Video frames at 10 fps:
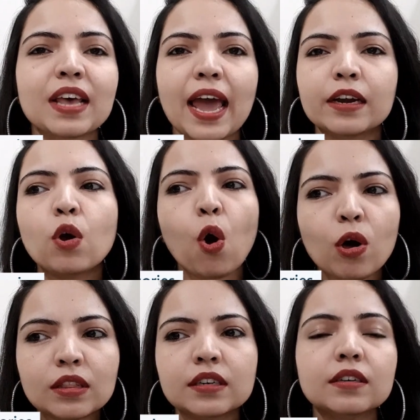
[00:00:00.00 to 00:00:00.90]
and
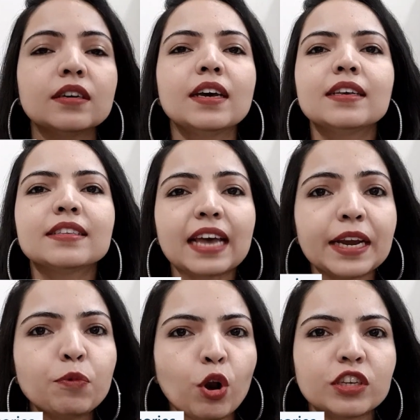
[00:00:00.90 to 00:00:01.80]
all the
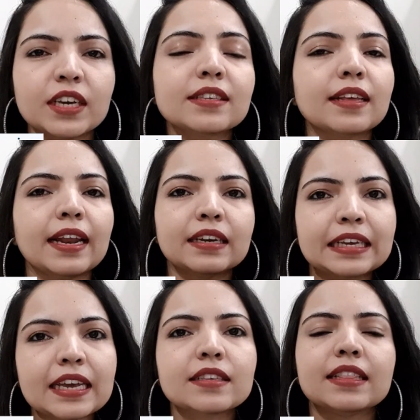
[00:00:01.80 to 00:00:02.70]
side projects and
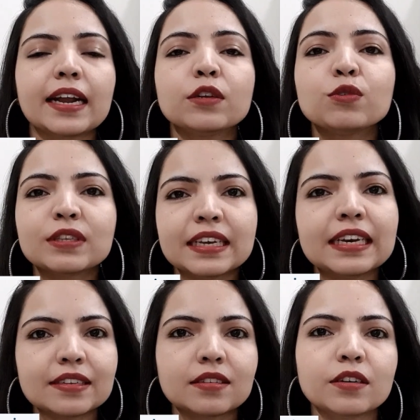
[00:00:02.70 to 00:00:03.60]
gigs that you see
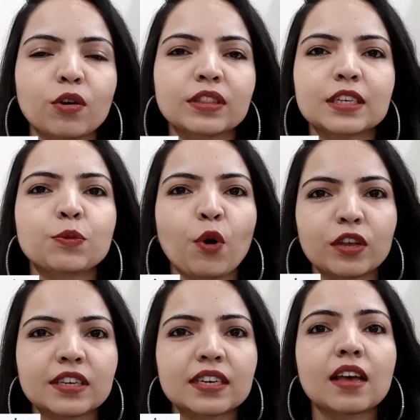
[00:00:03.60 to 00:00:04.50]
listed on this
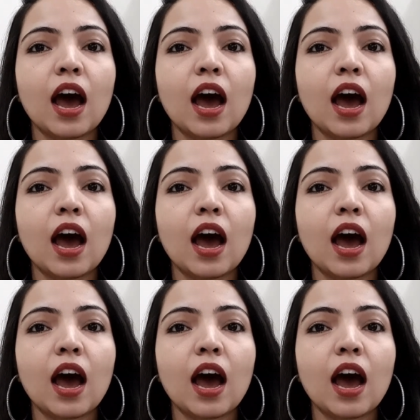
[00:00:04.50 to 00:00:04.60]
projects